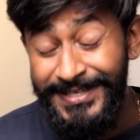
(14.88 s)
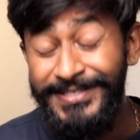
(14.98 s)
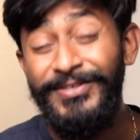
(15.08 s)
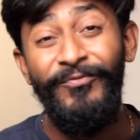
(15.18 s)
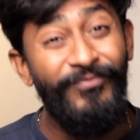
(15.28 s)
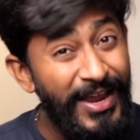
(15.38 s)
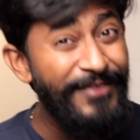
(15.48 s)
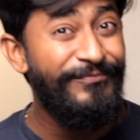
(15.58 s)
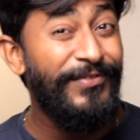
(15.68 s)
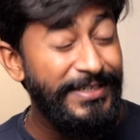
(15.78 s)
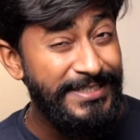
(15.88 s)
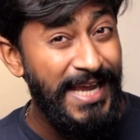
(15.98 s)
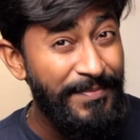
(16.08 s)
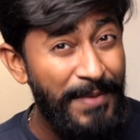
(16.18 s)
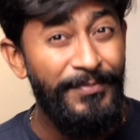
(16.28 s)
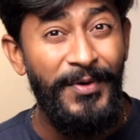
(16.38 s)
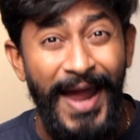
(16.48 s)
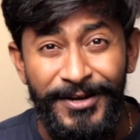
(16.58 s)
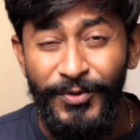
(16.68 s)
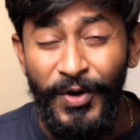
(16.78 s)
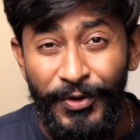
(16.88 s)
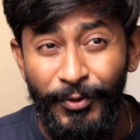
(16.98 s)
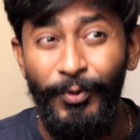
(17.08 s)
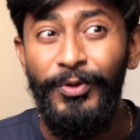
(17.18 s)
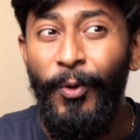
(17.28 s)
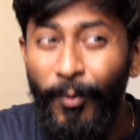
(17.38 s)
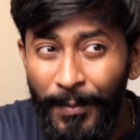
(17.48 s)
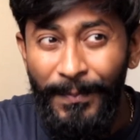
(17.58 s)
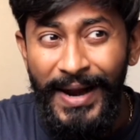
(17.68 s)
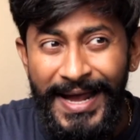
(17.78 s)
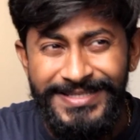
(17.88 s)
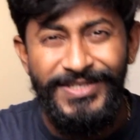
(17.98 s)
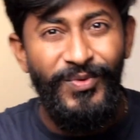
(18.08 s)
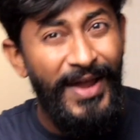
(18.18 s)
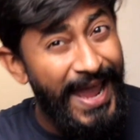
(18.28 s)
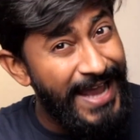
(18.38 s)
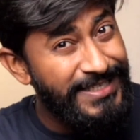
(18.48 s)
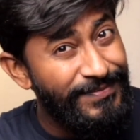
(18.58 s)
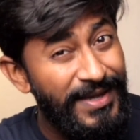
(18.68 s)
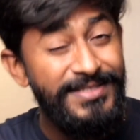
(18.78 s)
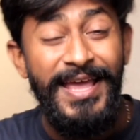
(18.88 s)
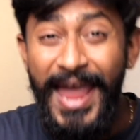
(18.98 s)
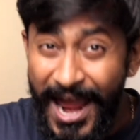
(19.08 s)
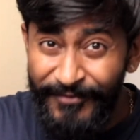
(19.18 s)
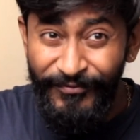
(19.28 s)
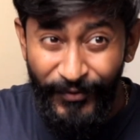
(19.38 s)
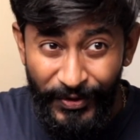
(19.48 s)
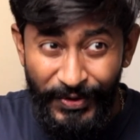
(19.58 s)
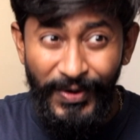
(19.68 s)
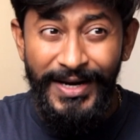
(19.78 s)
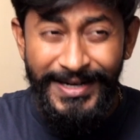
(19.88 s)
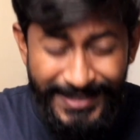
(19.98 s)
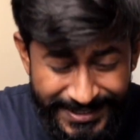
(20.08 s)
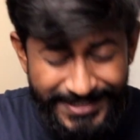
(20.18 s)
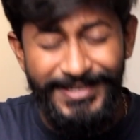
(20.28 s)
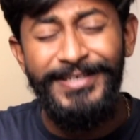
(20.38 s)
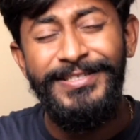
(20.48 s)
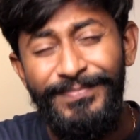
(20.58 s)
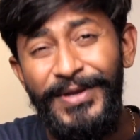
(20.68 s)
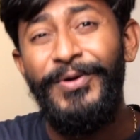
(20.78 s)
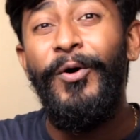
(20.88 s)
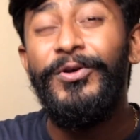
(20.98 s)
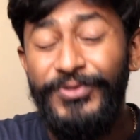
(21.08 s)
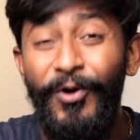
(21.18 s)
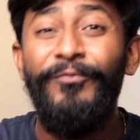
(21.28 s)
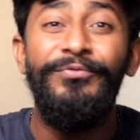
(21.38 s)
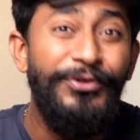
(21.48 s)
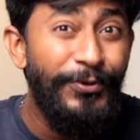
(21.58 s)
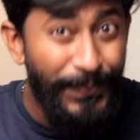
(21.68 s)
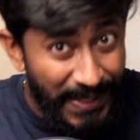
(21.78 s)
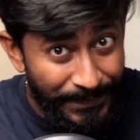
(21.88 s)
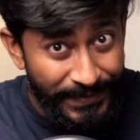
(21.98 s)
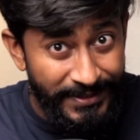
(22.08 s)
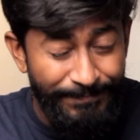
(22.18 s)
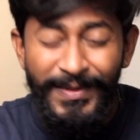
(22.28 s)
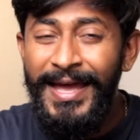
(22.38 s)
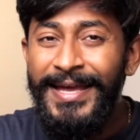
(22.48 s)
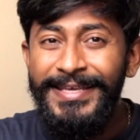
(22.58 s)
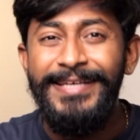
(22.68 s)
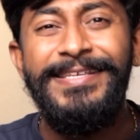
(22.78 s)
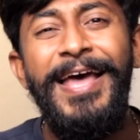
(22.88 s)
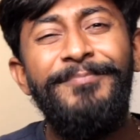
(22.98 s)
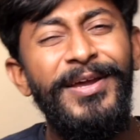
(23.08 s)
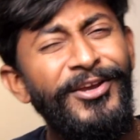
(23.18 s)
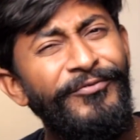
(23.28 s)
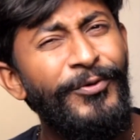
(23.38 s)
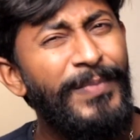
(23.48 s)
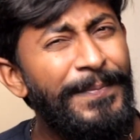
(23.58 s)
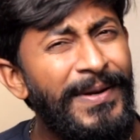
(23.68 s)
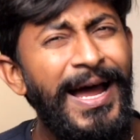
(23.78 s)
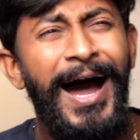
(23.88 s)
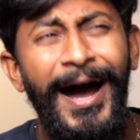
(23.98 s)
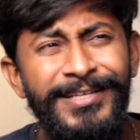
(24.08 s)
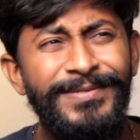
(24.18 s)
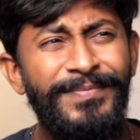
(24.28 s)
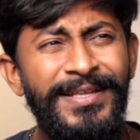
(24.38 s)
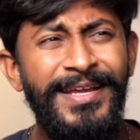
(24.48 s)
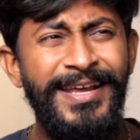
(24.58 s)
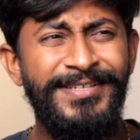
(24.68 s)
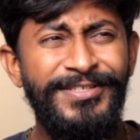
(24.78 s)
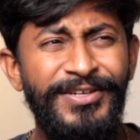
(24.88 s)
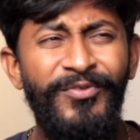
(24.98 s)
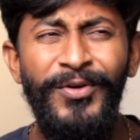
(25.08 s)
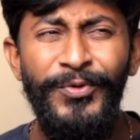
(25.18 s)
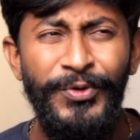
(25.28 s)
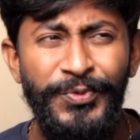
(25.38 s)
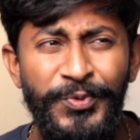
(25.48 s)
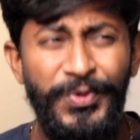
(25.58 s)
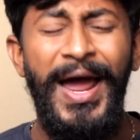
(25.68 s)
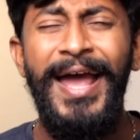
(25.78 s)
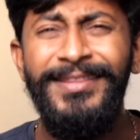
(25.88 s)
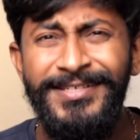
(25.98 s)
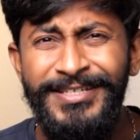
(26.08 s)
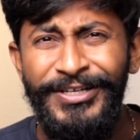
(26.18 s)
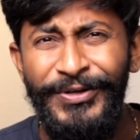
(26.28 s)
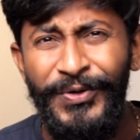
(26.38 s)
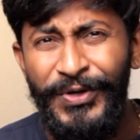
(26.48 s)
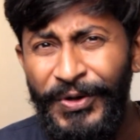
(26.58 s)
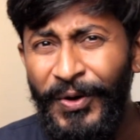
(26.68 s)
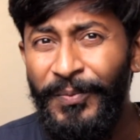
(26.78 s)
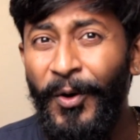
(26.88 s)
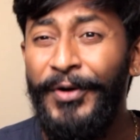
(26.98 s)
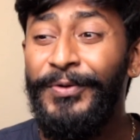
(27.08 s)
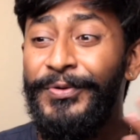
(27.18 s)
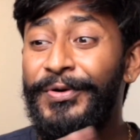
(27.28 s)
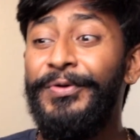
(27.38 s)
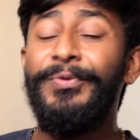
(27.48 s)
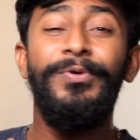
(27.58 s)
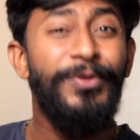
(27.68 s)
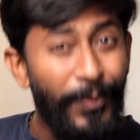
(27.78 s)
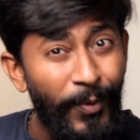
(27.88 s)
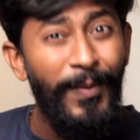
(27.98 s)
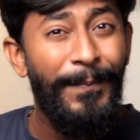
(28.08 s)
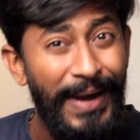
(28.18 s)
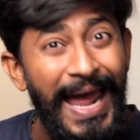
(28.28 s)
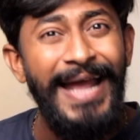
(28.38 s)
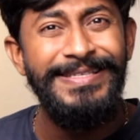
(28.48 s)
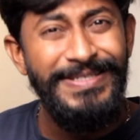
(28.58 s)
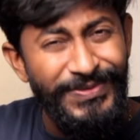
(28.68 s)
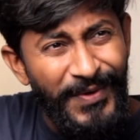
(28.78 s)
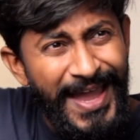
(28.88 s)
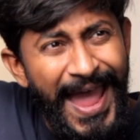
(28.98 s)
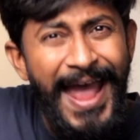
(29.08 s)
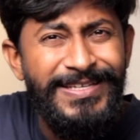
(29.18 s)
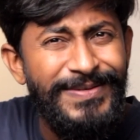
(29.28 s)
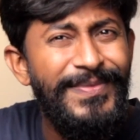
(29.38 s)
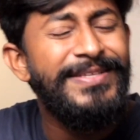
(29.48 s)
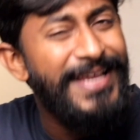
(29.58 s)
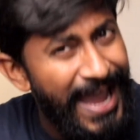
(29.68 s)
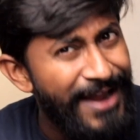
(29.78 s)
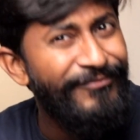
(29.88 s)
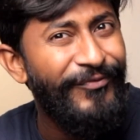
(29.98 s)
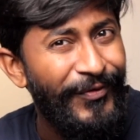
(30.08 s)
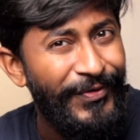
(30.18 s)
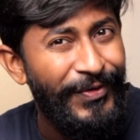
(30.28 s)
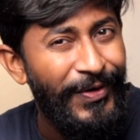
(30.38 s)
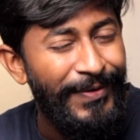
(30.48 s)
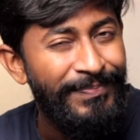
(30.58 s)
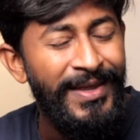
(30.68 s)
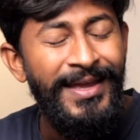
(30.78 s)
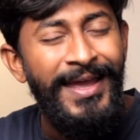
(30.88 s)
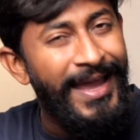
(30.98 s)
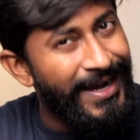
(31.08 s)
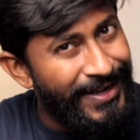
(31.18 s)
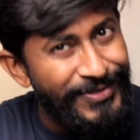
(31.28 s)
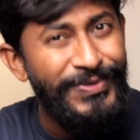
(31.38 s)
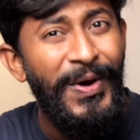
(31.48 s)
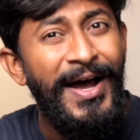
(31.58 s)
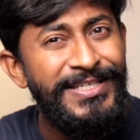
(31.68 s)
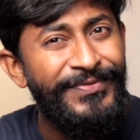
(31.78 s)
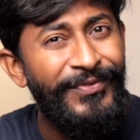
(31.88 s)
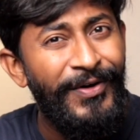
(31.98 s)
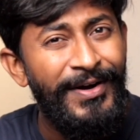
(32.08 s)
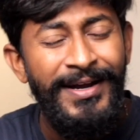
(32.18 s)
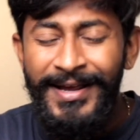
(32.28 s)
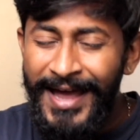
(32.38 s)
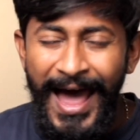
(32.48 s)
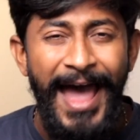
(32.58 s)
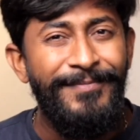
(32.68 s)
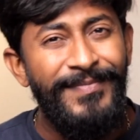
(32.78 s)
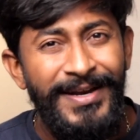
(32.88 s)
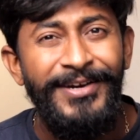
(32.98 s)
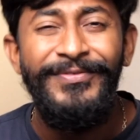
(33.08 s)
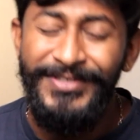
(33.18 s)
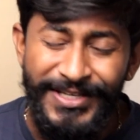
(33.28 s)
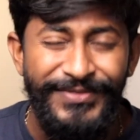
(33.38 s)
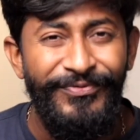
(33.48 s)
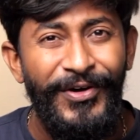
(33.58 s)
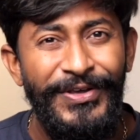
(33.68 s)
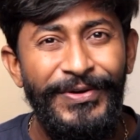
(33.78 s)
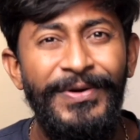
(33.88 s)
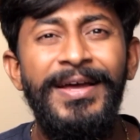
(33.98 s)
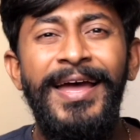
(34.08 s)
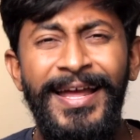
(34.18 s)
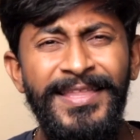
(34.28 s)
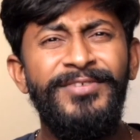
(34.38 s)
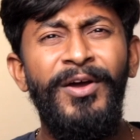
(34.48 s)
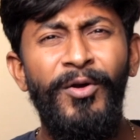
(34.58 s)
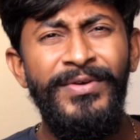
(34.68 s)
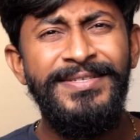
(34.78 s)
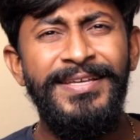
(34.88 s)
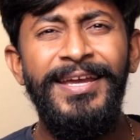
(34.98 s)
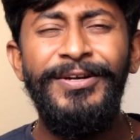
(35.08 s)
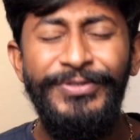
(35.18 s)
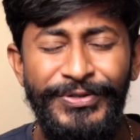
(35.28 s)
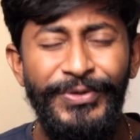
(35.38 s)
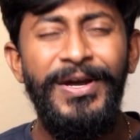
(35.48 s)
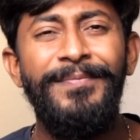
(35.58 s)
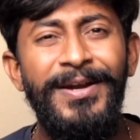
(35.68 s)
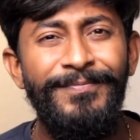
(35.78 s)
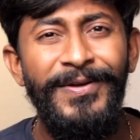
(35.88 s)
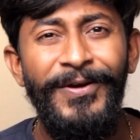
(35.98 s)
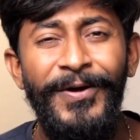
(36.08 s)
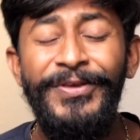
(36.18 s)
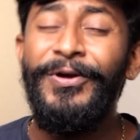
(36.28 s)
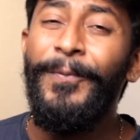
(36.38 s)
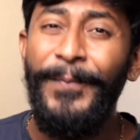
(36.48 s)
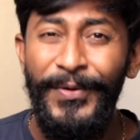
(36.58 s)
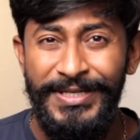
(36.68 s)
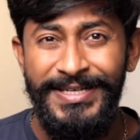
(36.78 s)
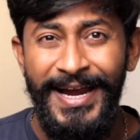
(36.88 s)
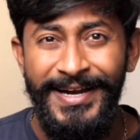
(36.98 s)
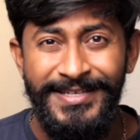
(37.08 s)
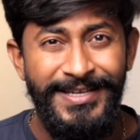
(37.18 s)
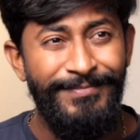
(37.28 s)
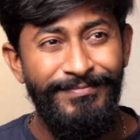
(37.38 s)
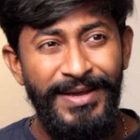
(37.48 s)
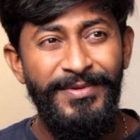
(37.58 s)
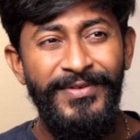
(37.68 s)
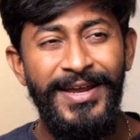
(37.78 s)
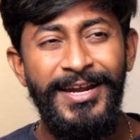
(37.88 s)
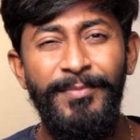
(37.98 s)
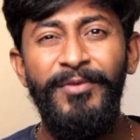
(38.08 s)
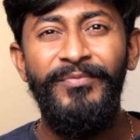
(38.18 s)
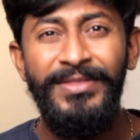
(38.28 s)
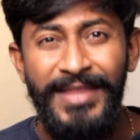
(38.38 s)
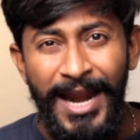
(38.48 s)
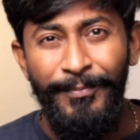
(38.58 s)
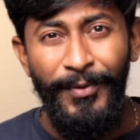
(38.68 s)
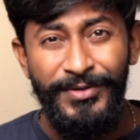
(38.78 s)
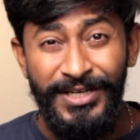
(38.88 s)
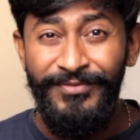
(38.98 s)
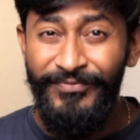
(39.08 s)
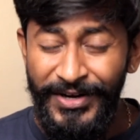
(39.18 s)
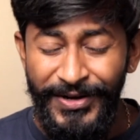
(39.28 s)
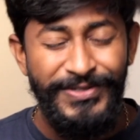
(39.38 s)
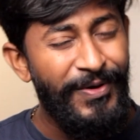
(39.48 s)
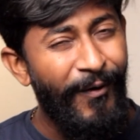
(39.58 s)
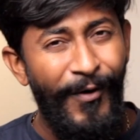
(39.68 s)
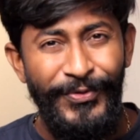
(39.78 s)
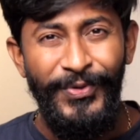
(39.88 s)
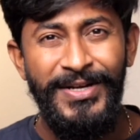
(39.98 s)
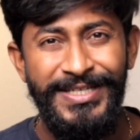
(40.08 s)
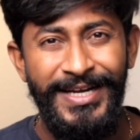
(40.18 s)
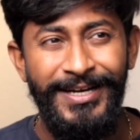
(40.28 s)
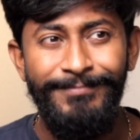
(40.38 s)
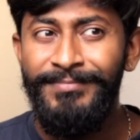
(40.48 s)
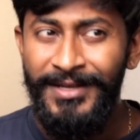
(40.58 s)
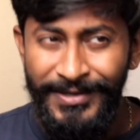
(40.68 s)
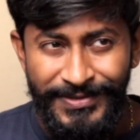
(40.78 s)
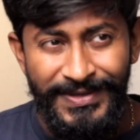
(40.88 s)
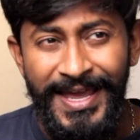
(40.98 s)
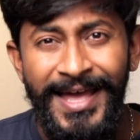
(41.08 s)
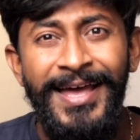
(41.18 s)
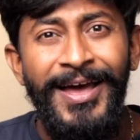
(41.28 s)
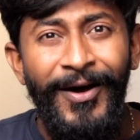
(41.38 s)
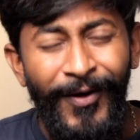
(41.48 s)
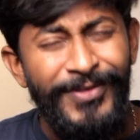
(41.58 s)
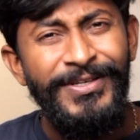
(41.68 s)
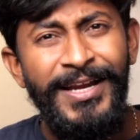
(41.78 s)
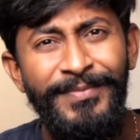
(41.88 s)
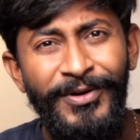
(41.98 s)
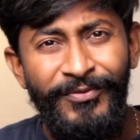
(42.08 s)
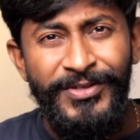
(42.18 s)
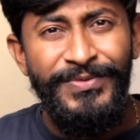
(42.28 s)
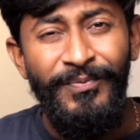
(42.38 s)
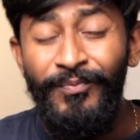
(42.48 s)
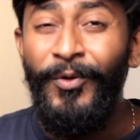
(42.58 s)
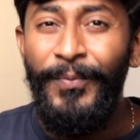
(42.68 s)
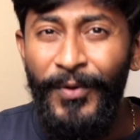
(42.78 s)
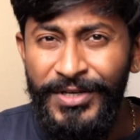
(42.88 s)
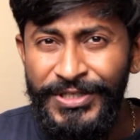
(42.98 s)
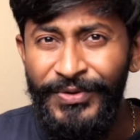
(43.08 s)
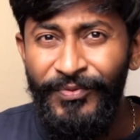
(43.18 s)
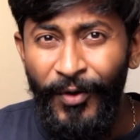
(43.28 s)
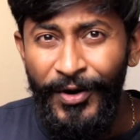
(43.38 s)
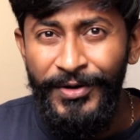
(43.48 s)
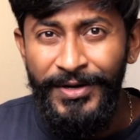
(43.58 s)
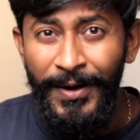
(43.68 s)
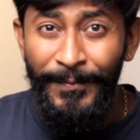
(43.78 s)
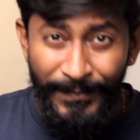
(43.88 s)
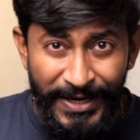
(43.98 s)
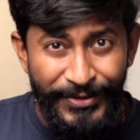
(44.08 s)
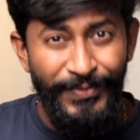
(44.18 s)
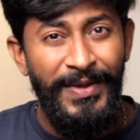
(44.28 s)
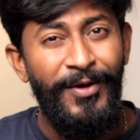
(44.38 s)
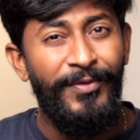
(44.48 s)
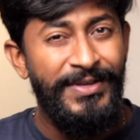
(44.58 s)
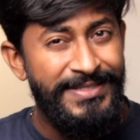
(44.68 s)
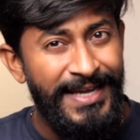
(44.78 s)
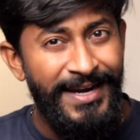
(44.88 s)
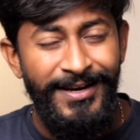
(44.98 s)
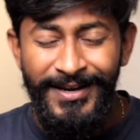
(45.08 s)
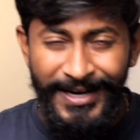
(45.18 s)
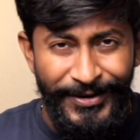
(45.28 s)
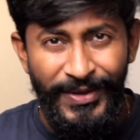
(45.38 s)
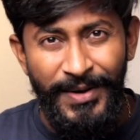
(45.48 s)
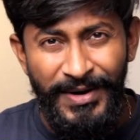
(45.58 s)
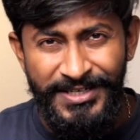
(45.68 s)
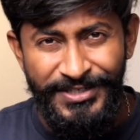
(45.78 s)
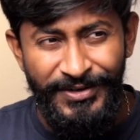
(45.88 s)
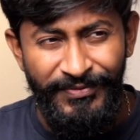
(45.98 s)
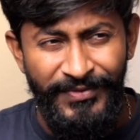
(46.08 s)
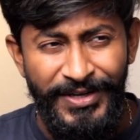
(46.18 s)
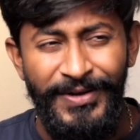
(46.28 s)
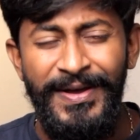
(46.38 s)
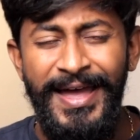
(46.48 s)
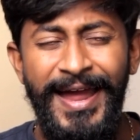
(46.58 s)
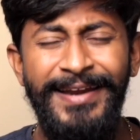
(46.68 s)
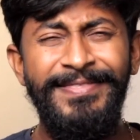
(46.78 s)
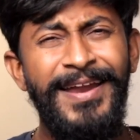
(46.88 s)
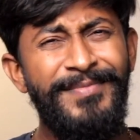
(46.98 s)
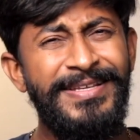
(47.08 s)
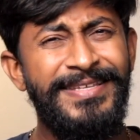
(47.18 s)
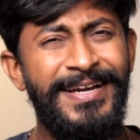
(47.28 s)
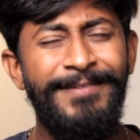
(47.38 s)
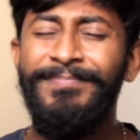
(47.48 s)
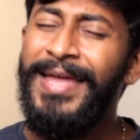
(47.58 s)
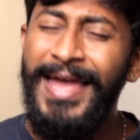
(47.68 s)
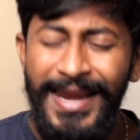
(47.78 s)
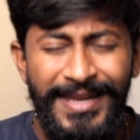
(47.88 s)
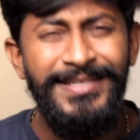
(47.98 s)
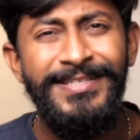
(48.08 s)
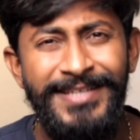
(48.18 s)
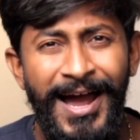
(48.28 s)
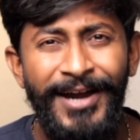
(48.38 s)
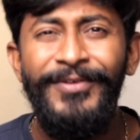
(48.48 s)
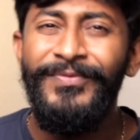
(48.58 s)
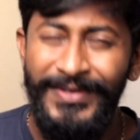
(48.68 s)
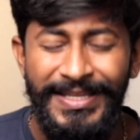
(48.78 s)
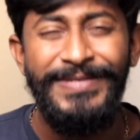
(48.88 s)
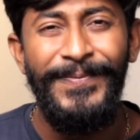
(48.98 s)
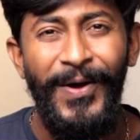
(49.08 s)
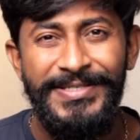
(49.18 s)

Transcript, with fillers: this is the very first time I'm trying to control the home appliances via SMS and phone call and it's just because of you people. Yes, many of you people ask me that, hey Sachin, why don't you try this TTGO T-call model to control the home appliances via SMS and phone call? And as you ask for, I made it just for you. And that's why I always say do comment below your project ideas and maybe we can come up with that project videos onto our channel. So yeah, also let me know which more projects you want uh, me to make on this channel into the comment section of the video. And that being said, let's start with this